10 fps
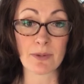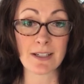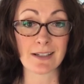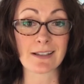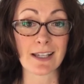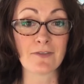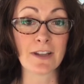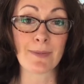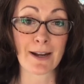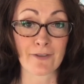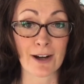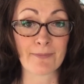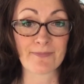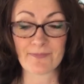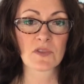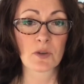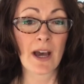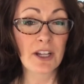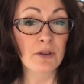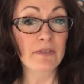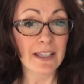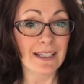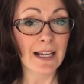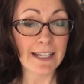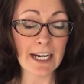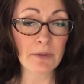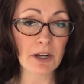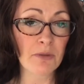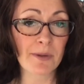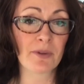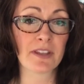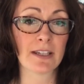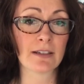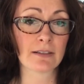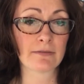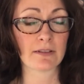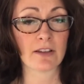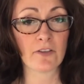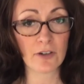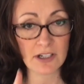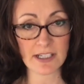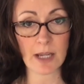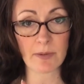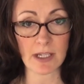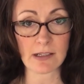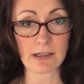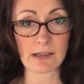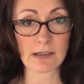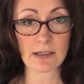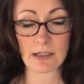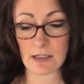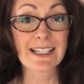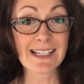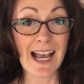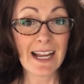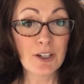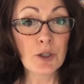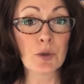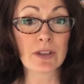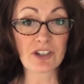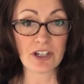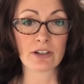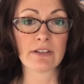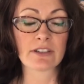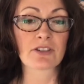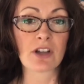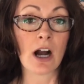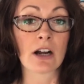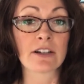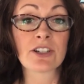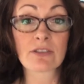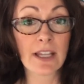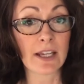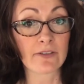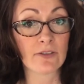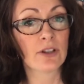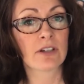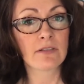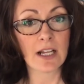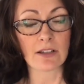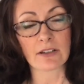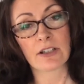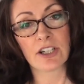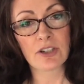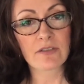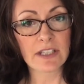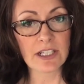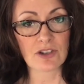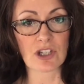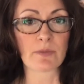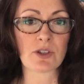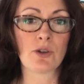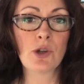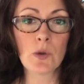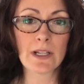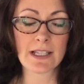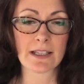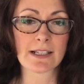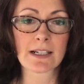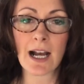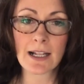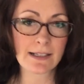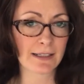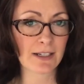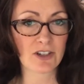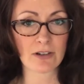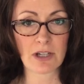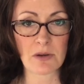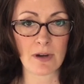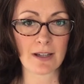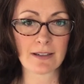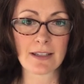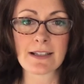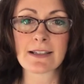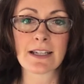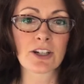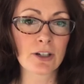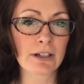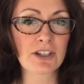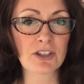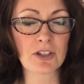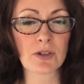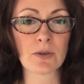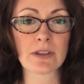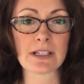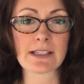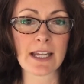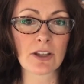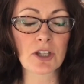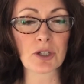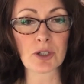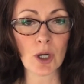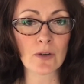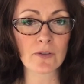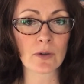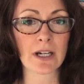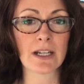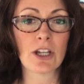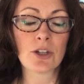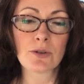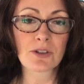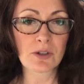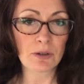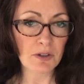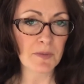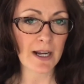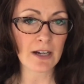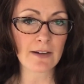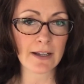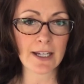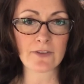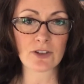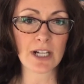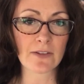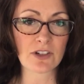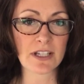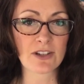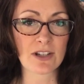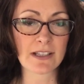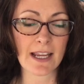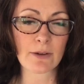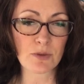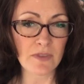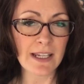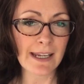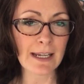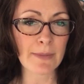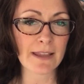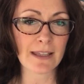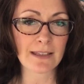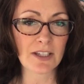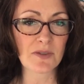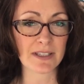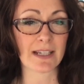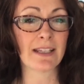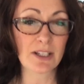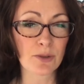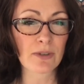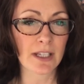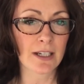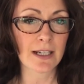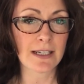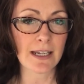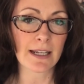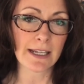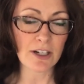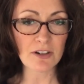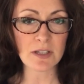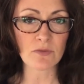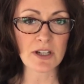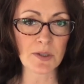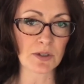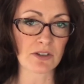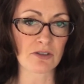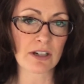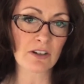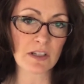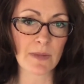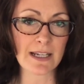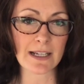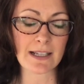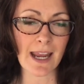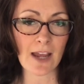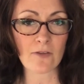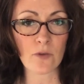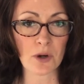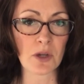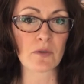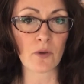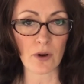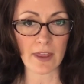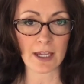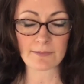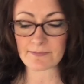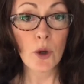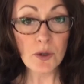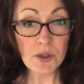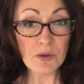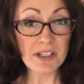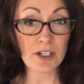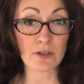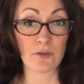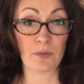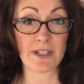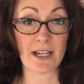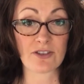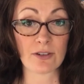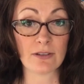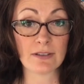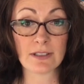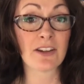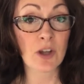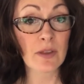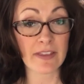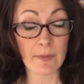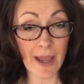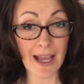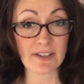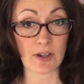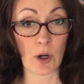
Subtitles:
opinions and feedback from. So how do you really not care what other people think? The first step is decide who the cheerleaders are in your life. Look around, look at your relationships. Who is it that's constantly cheering you on, that's encouraging you, that's telling you to go for it, who circles back around after a conversation and say, I was thinking about that thing you said, I think it's a really good idea, and here are some resources, or here are some ideas I had for you for that. Those who see your full potential and know that the past